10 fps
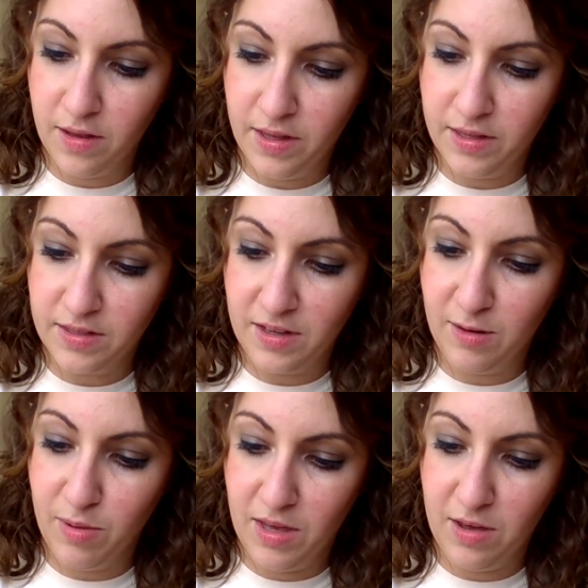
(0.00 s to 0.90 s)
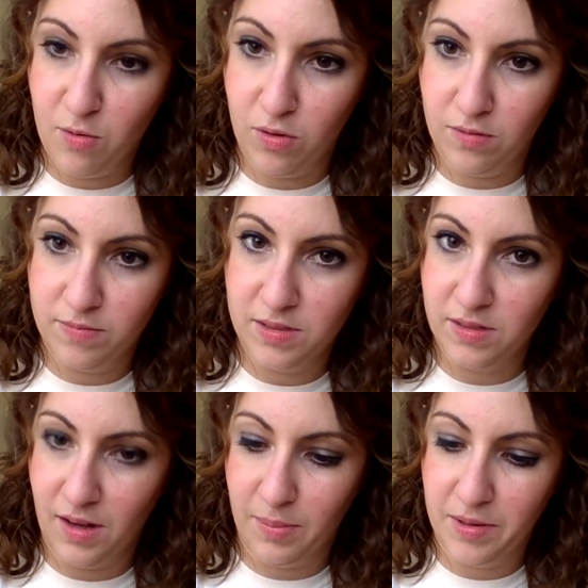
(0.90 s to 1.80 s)
is going to be equal,
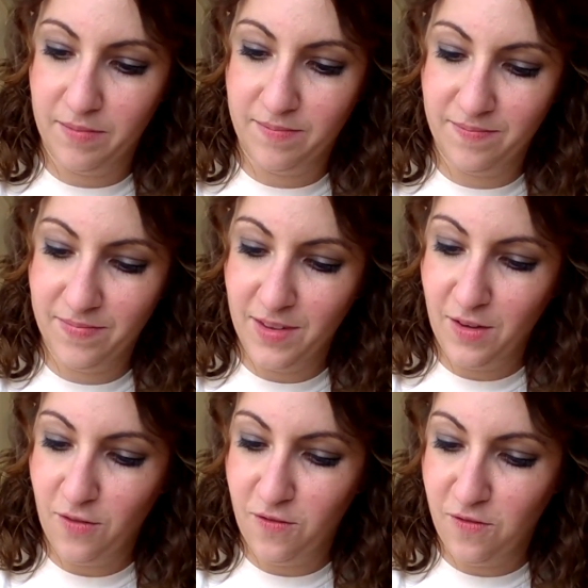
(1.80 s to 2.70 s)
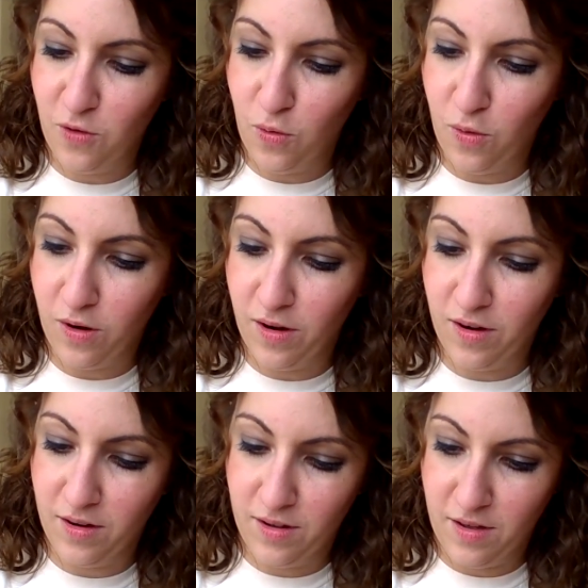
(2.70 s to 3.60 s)
for
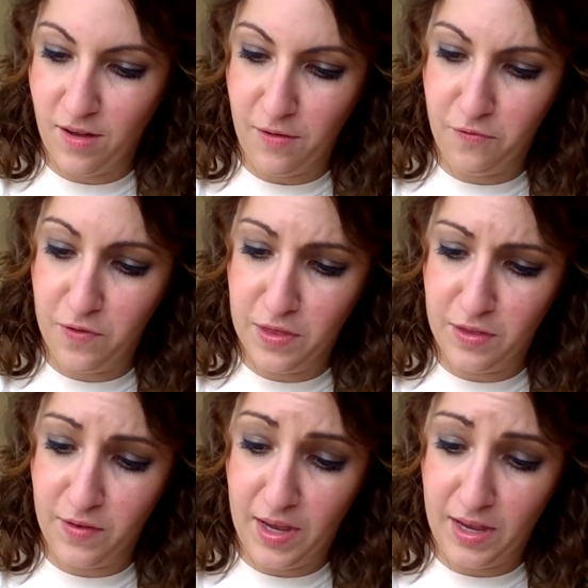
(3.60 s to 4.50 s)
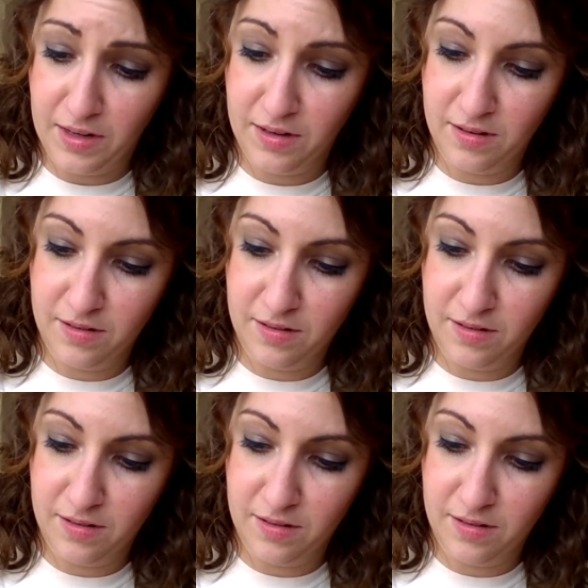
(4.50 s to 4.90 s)
1/5 of a hat.